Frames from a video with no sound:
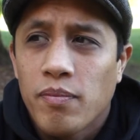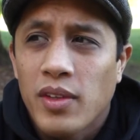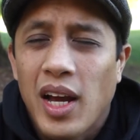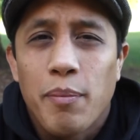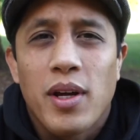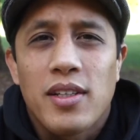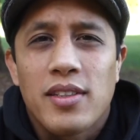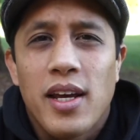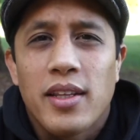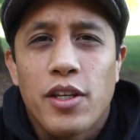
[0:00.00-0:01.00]
I'm not
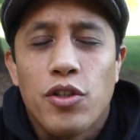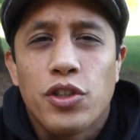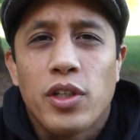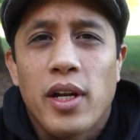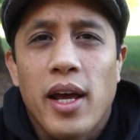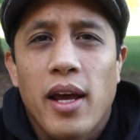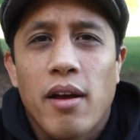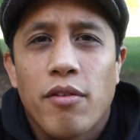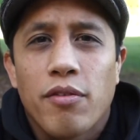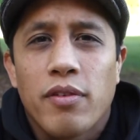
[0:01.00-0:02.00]
saying that you shouldn't
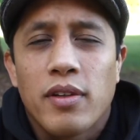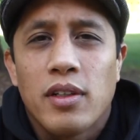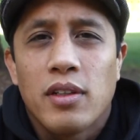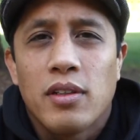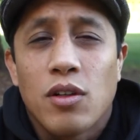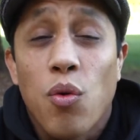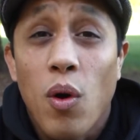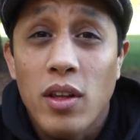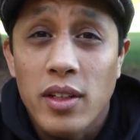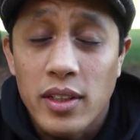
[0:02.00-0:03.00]
have
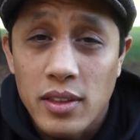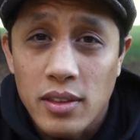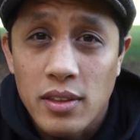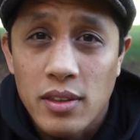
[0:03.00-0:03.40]
qualities.